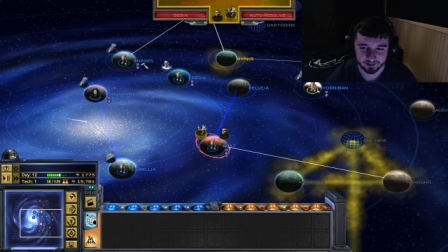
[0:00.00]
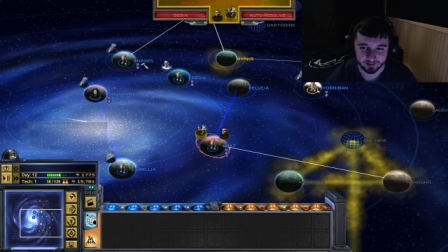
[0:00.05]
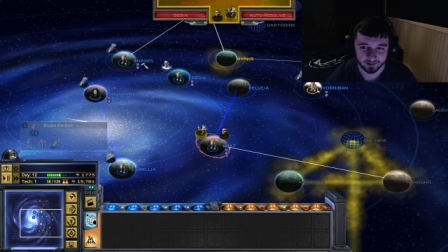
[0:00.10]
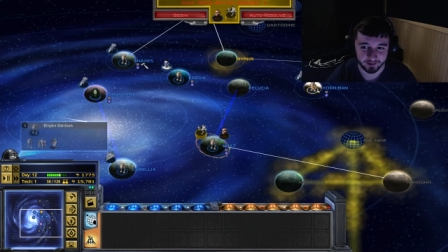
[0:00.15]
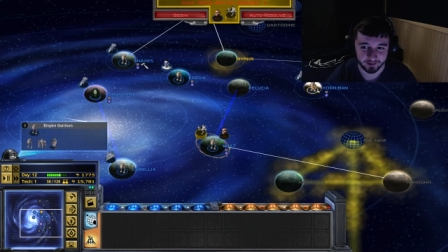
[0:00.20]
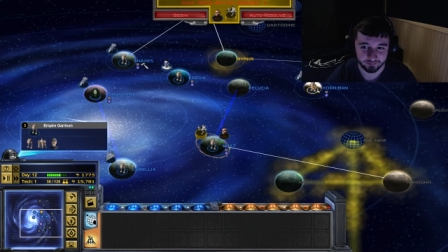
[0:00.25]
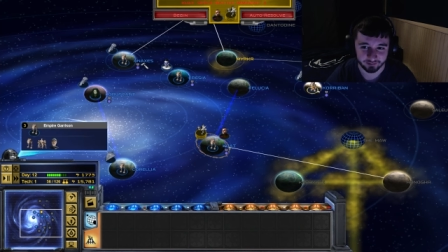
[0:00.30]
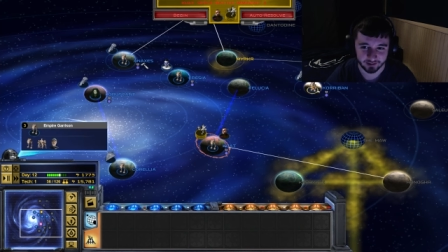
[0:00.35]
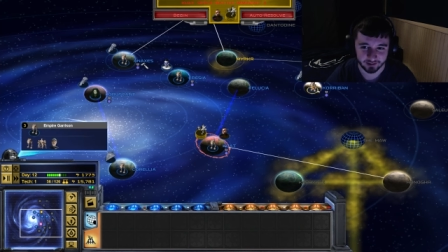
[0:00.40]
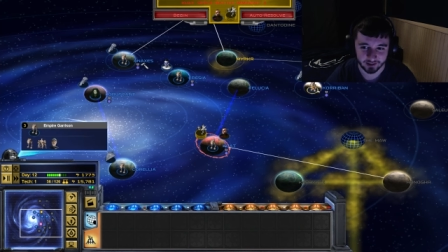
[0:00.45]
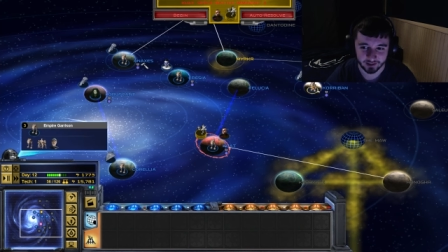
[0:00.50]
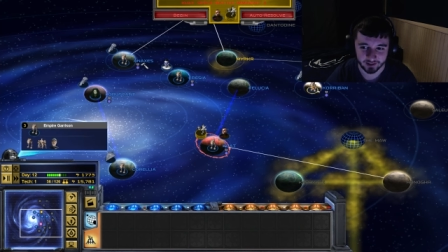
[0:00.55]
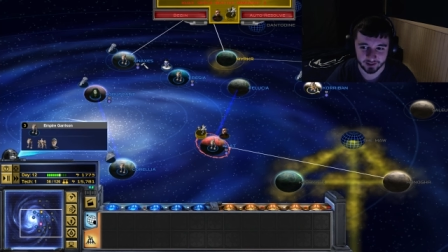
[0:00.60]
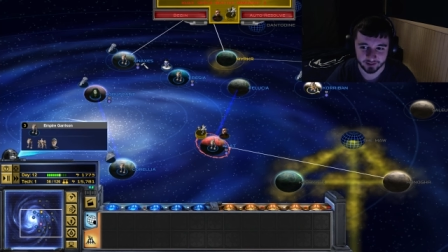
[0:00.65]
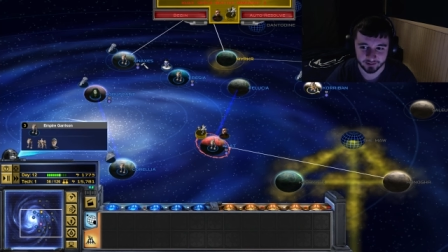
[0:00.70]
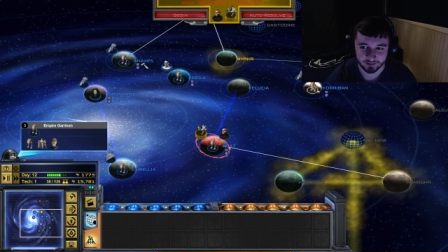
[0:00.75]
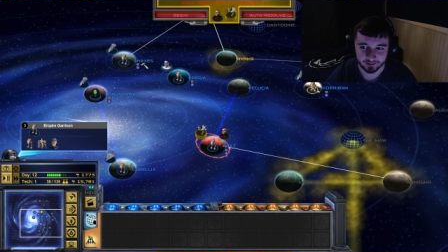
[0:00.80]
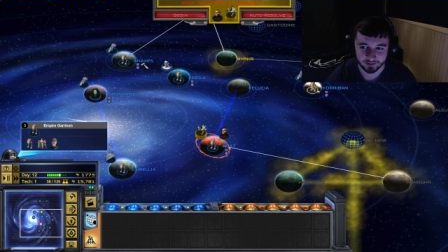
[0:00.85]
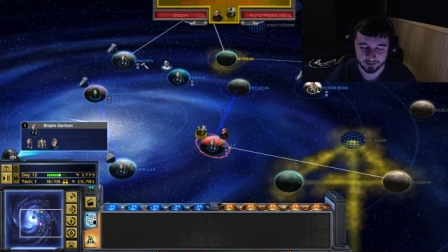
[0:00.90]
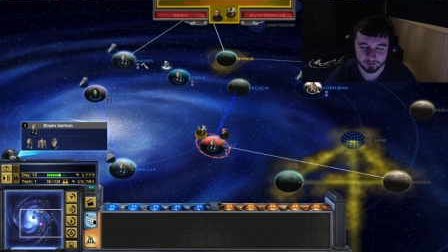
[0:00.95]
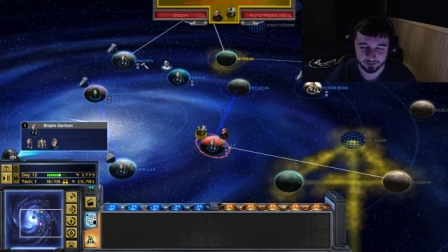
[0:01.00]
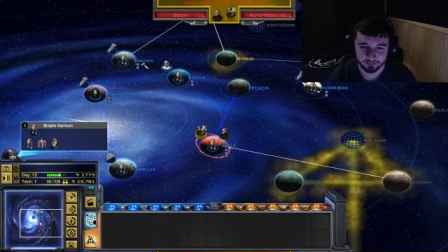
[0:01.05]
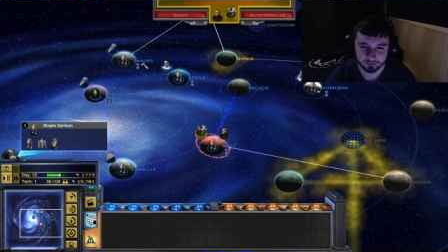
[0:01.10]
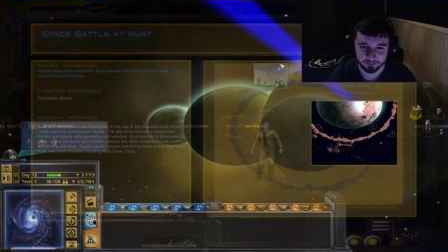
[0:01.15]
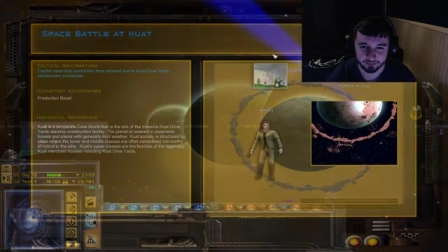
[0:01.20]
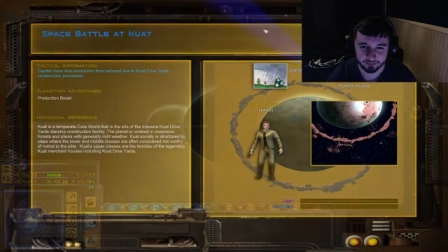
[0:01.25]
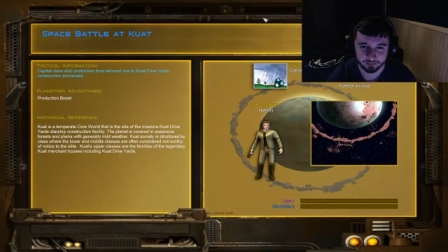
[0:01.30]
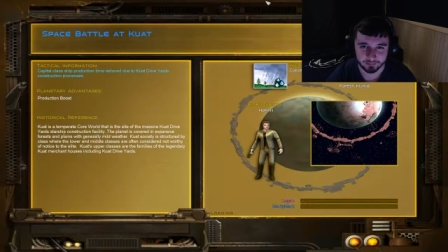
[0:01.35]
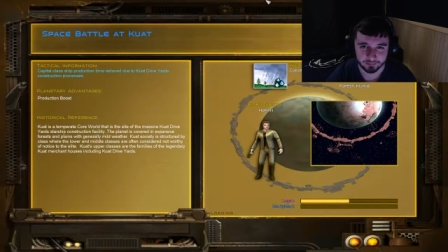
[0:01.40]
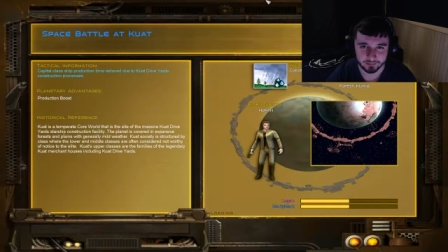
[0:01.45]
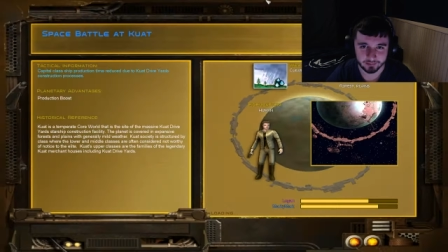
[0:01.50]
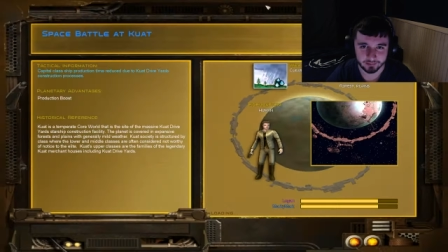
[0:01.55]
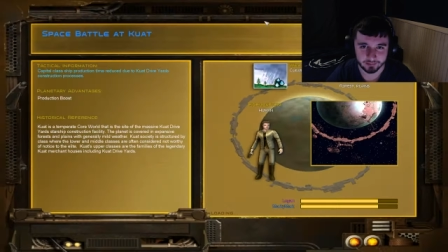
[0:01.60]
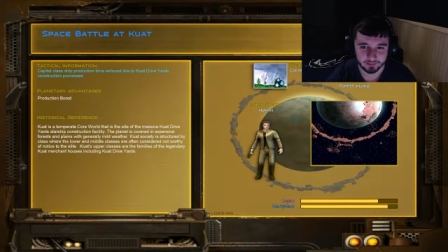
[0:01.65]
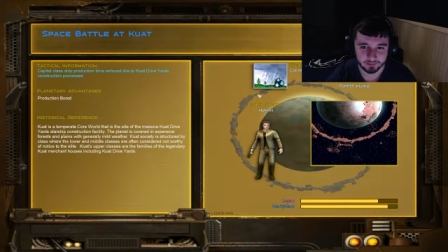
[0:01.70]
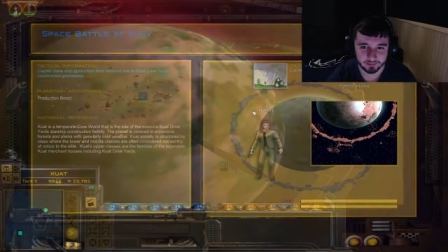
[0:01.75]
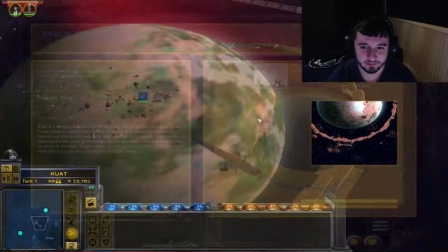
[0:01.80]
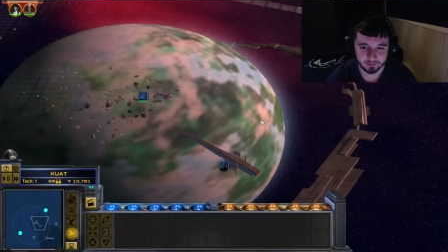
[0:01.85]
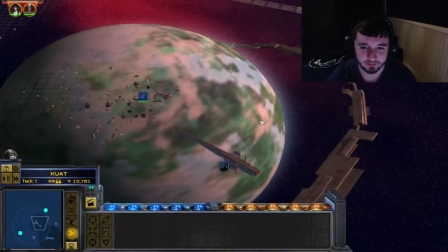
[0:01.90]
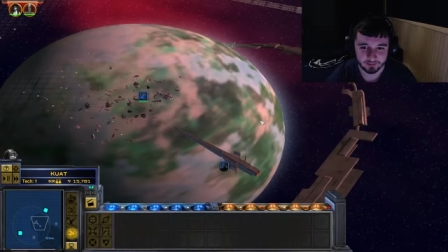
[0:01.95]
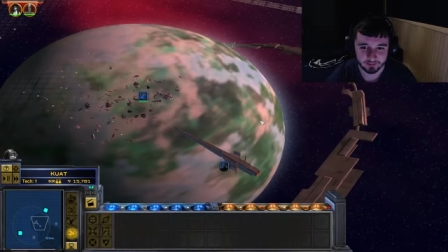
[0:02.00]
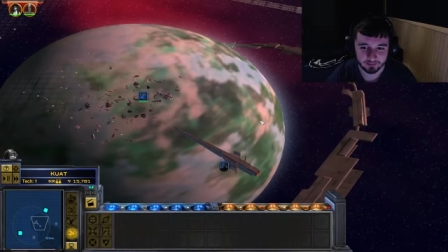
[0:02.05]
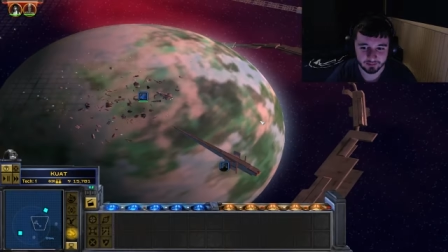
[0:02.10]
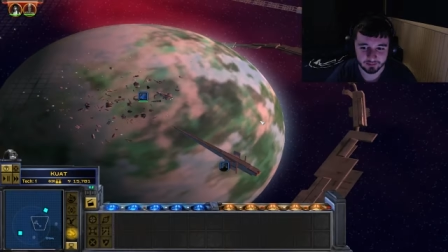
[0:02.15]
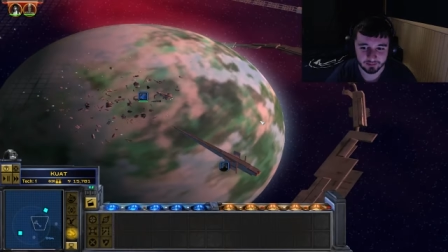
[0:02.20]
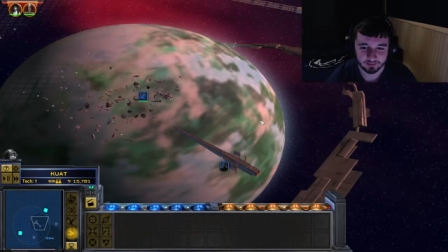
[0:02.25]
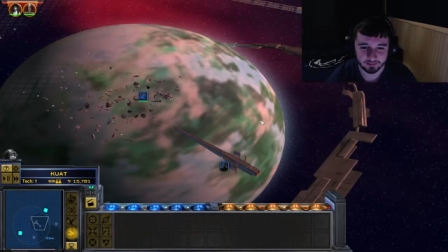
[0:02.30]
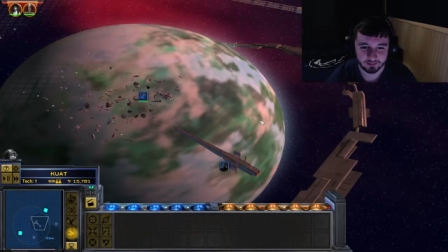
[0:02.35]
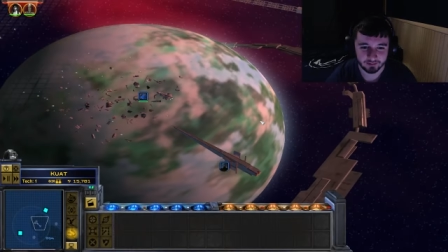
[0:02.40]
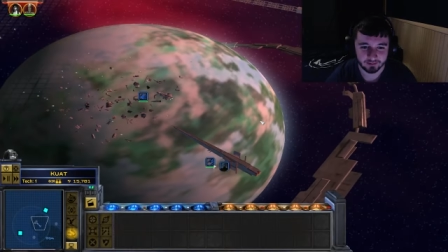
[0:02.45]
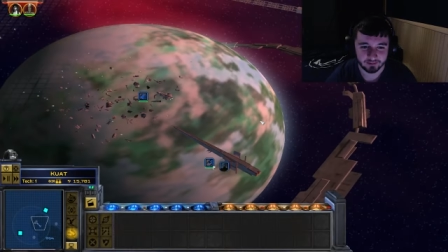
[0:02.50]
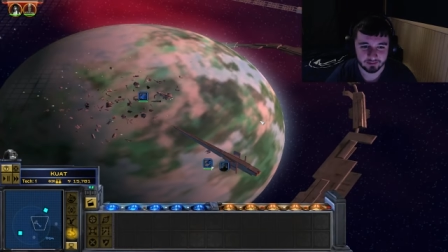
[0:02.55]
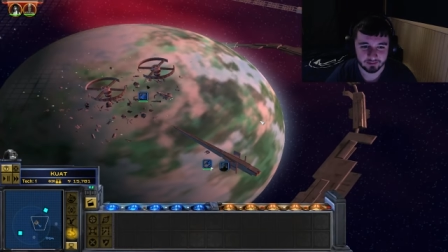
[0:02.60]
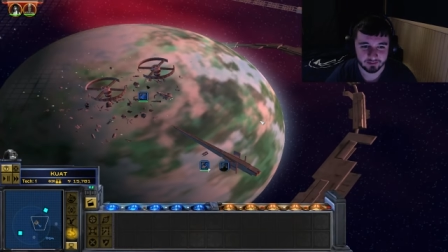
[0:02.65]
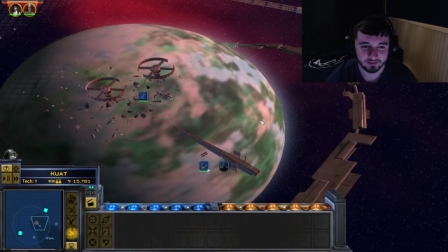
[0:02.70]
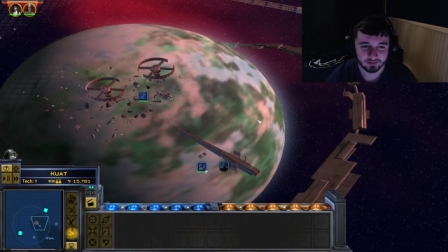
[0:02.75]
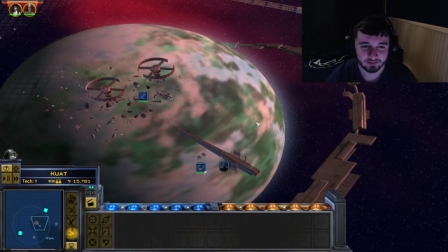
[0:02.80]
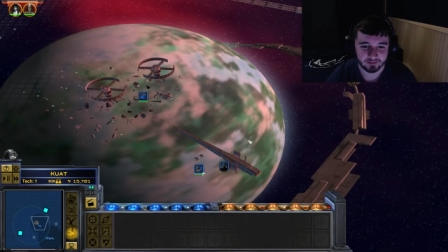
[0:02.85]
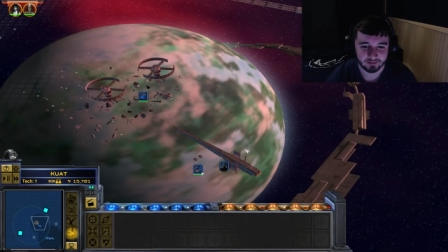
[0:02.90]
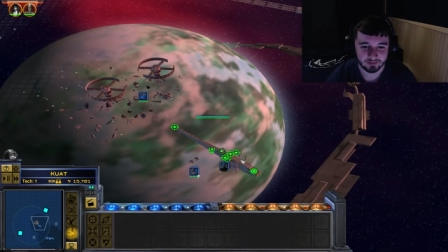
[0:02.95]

I have a lot. I don't know. I wasn't ready for this.